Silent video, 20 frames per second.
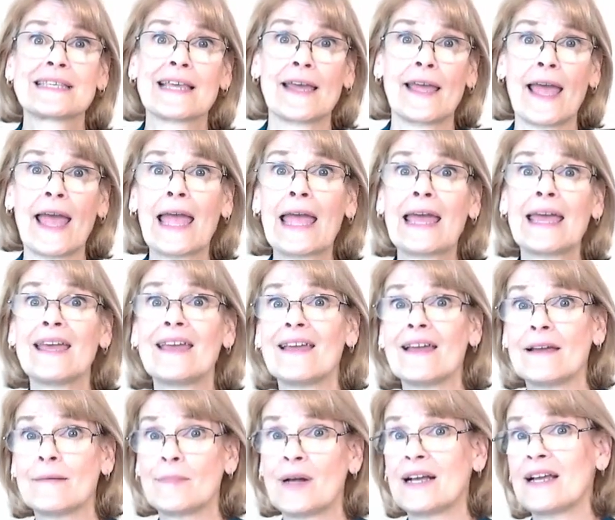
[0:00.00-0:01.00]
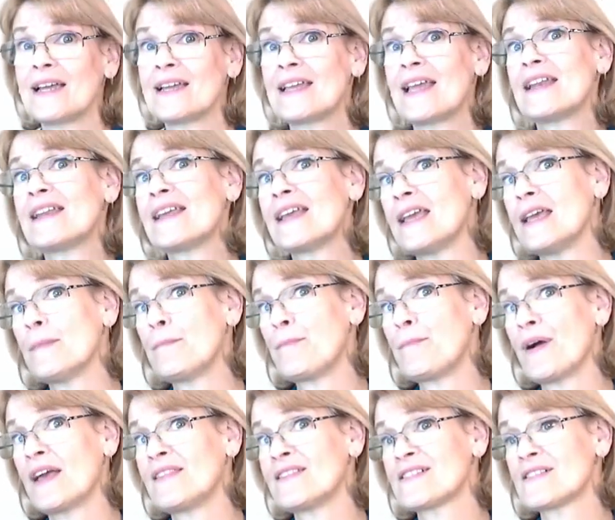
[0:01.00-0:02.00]
say, hey, am I getting hit
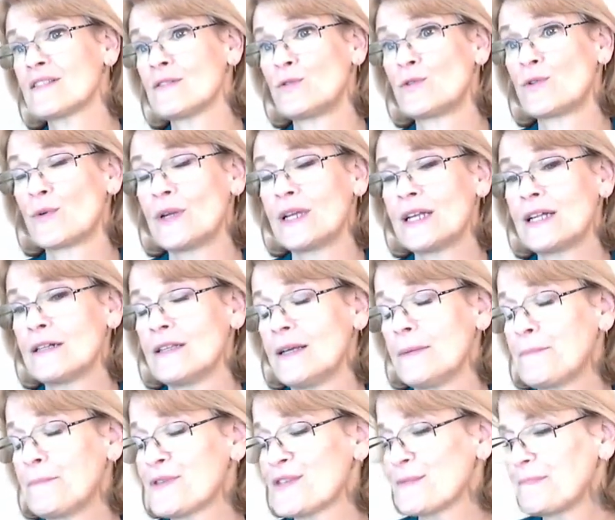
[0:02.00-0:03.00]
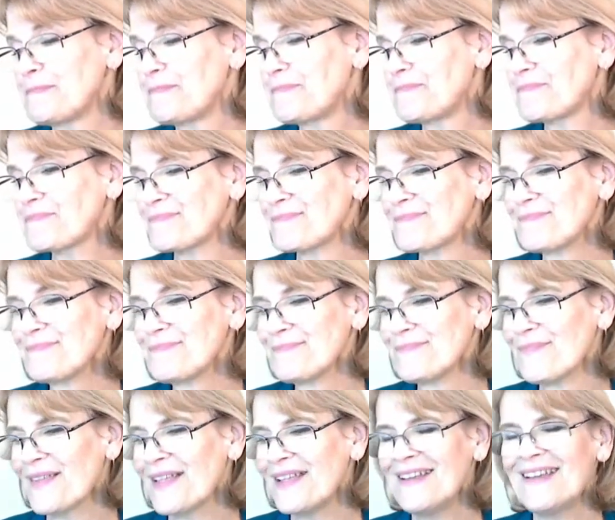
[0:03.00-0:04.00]
by this lunar eclipse?
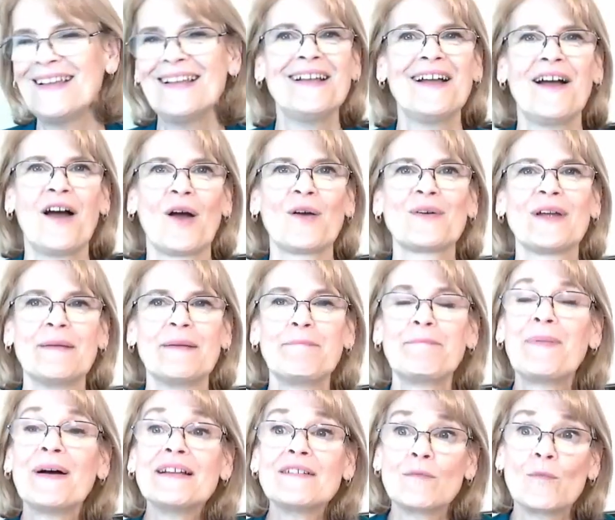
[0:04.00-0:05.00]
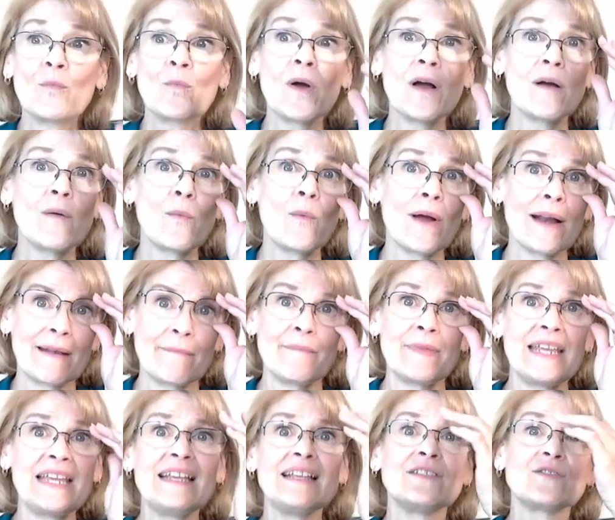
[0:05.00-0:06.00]
All right, but what what
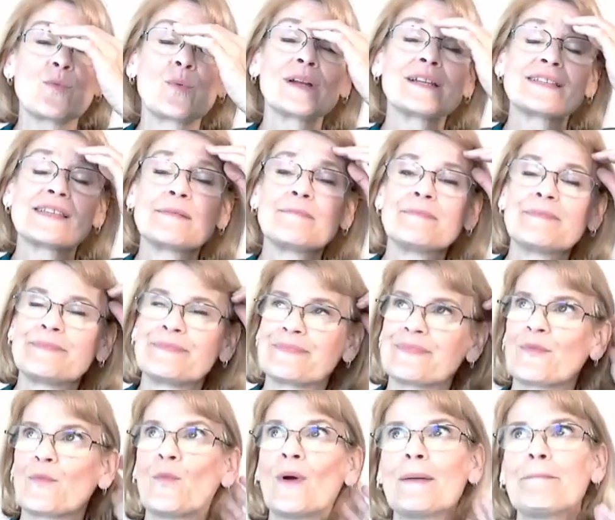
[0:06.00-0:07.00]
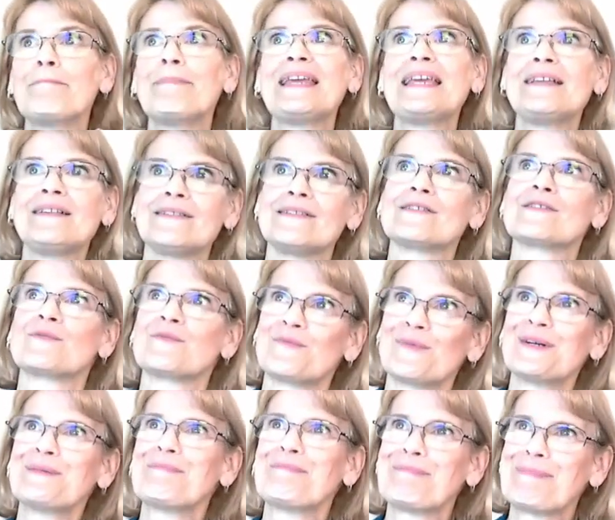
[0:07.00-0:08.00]
it means? What is it? What means?
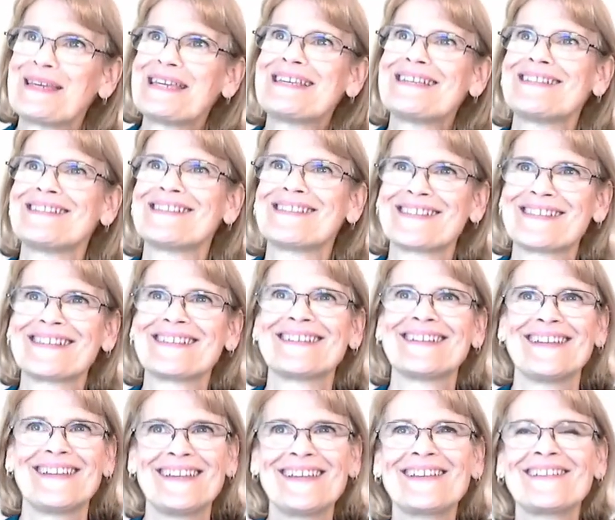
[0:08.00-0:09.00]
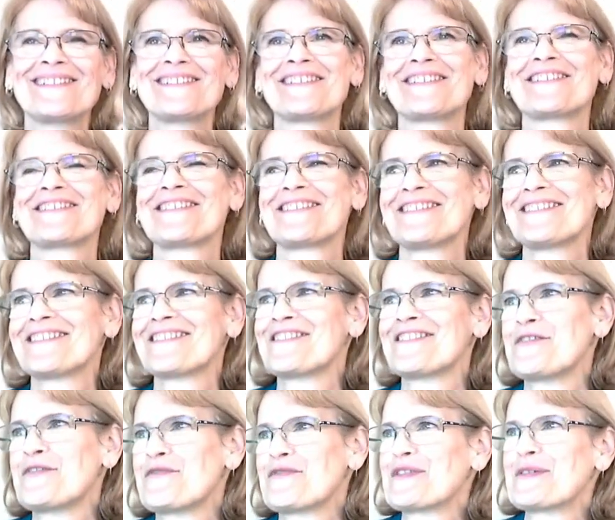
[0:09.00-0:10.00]
What means? English is
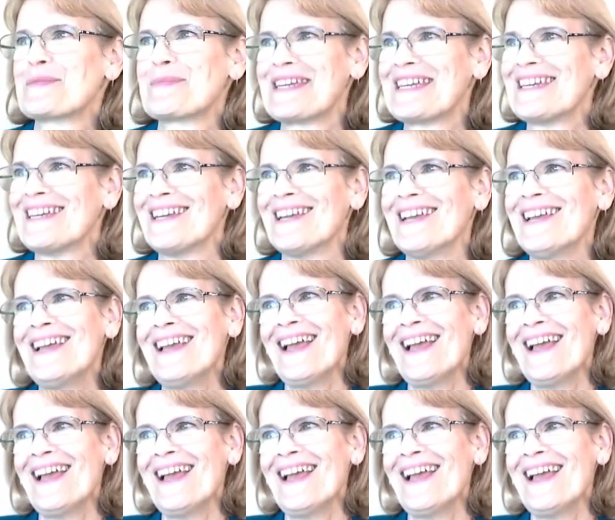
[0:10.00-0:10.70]
new for me.